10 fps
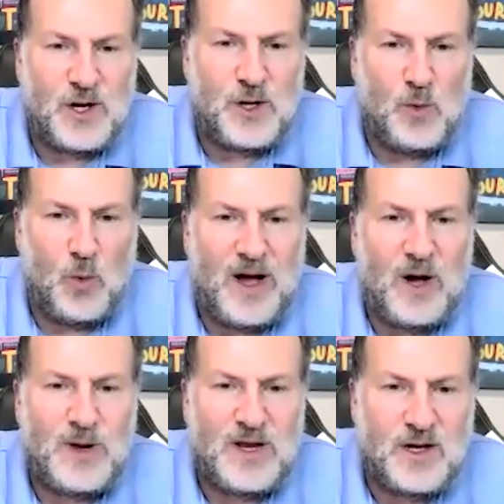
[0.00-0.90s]
do
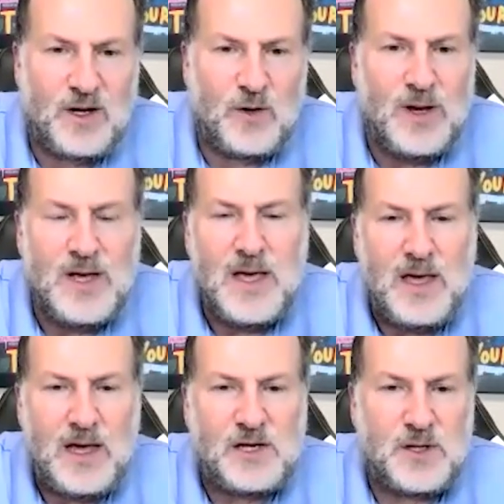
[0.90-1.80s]
what we do
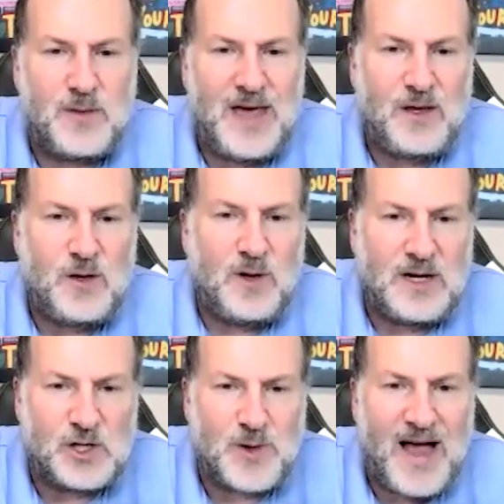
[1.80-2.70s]
is so that you can
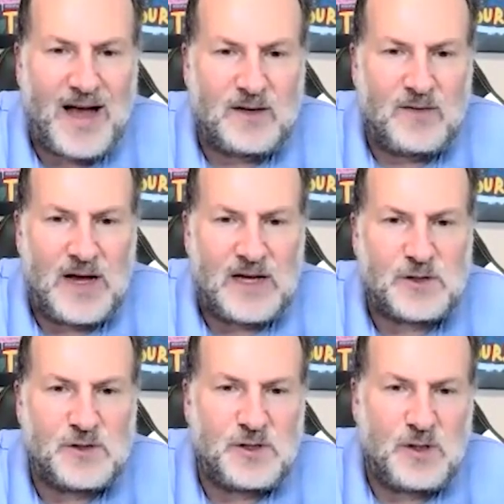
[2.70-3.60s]
attract
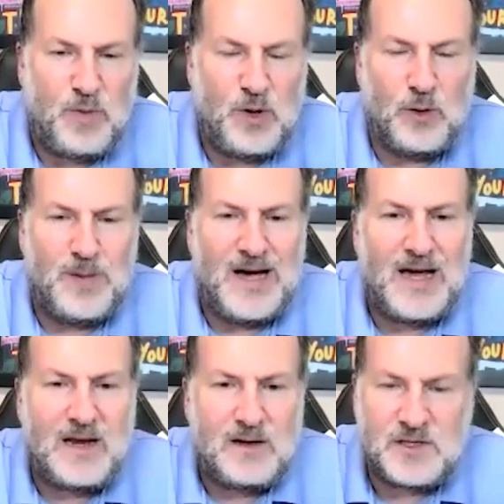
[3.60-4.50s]
investors to build,
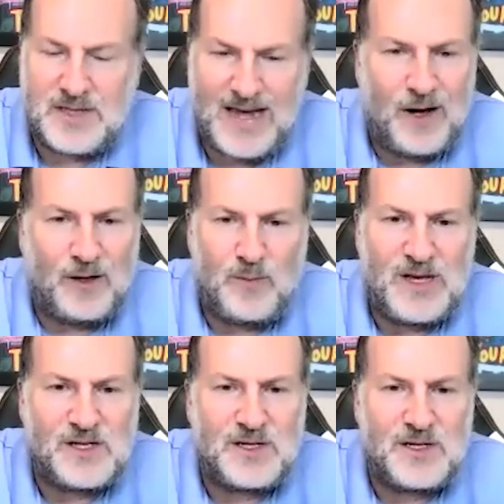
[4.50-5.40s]
buy, scale a
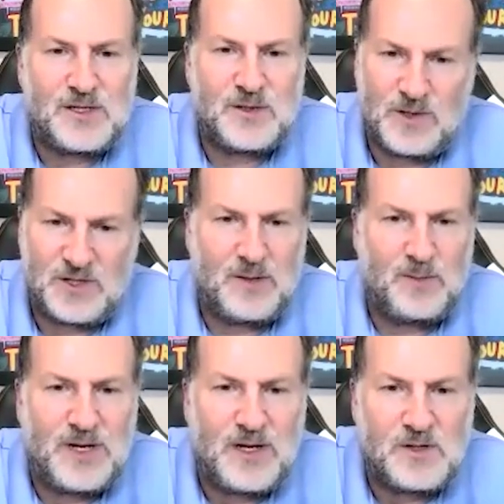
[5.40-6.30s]
business, or
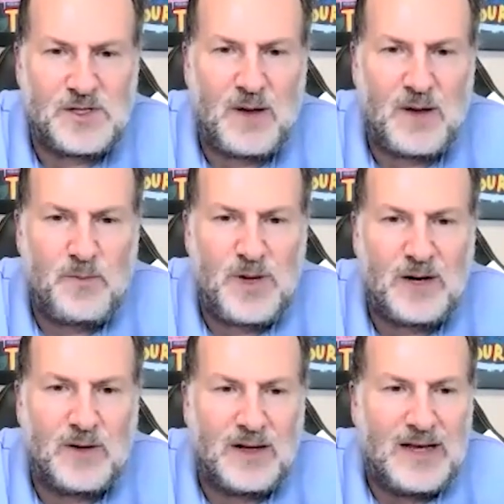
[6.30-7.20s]
simply do something
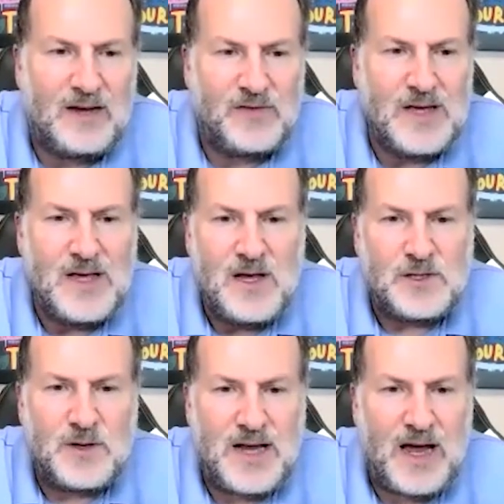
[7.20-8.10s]
bigger in life.
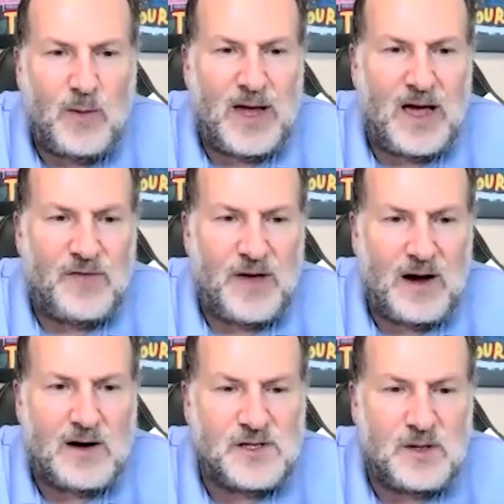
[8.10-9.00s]
So today we have
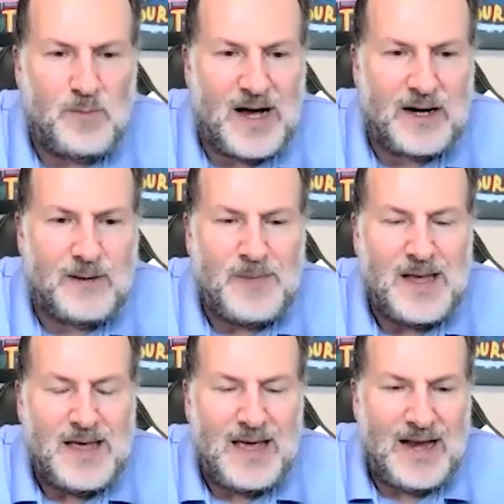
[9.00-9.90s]
Harrison Bonner
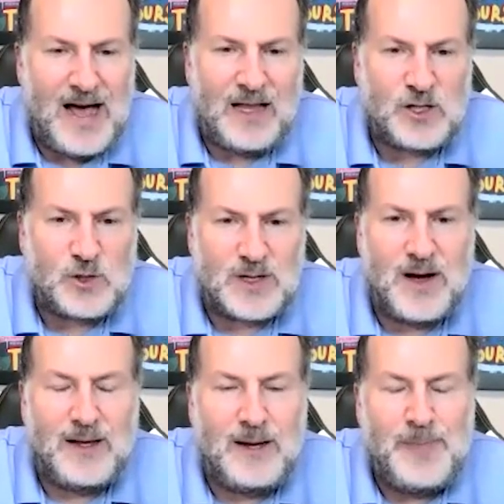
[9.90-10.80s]
and Alex
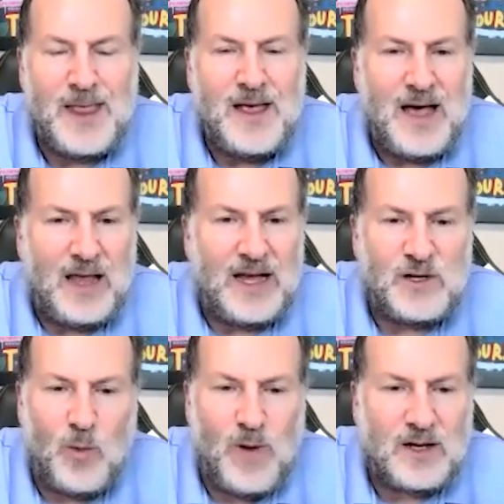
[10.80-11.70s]
Riccola. I'd like
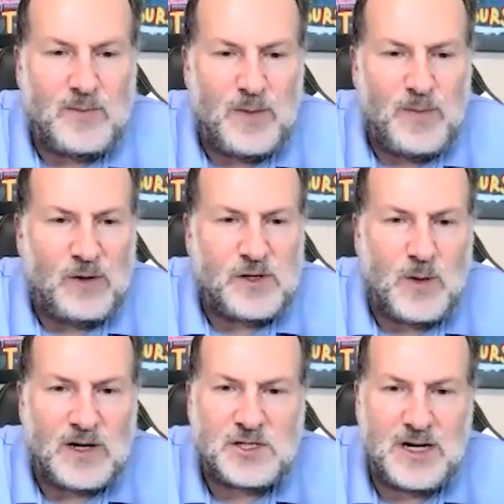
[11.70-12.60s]
to welcome you both to
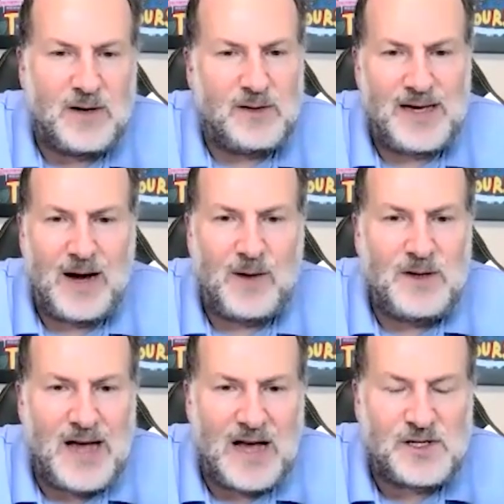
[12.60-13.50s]
our show. How are
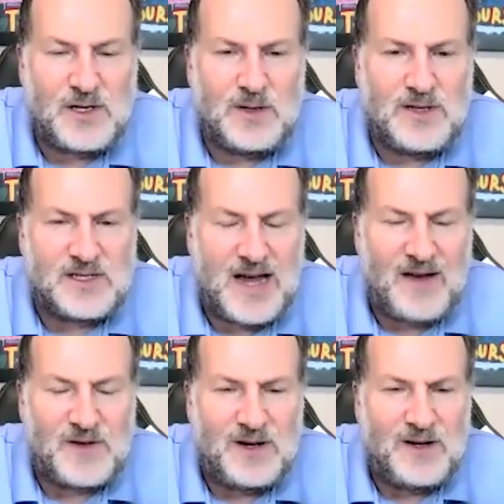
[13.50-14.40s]
you guys doing this
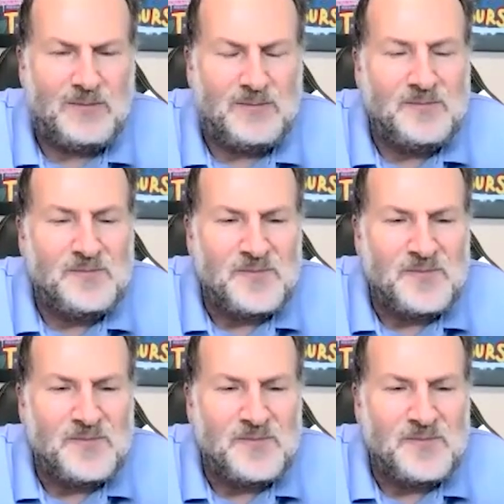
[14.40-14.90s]
afternoon?